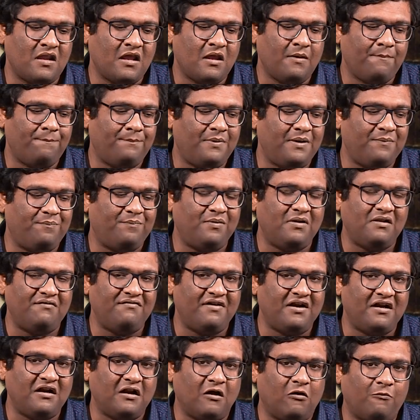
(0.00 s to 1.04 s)
People were
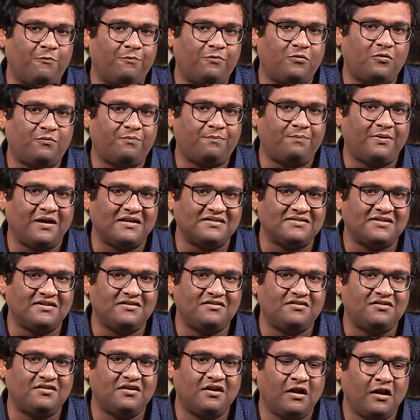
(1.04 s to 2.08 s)
now present
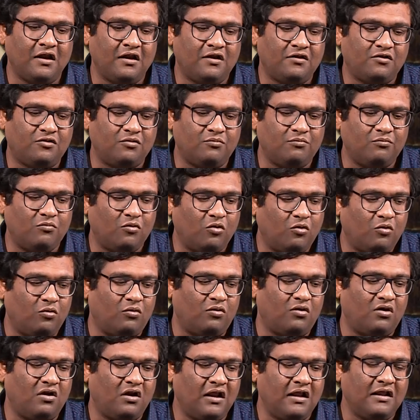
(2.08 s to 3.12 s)
to
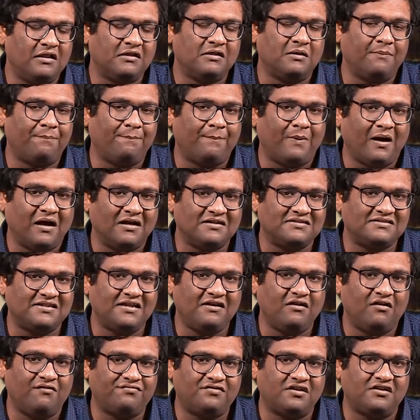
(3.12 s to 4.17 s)
mourn the passing
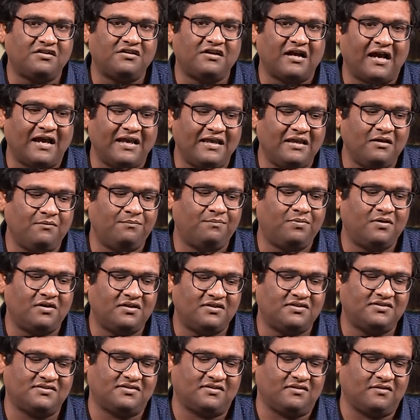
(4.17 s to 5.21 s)
of the dying
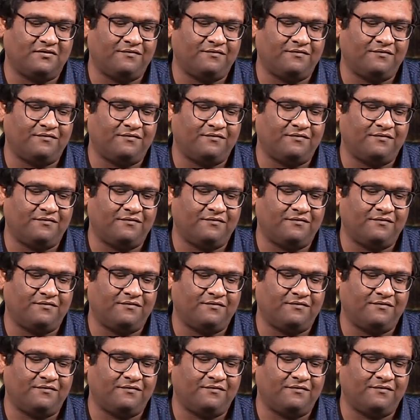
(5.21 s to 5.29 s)
person.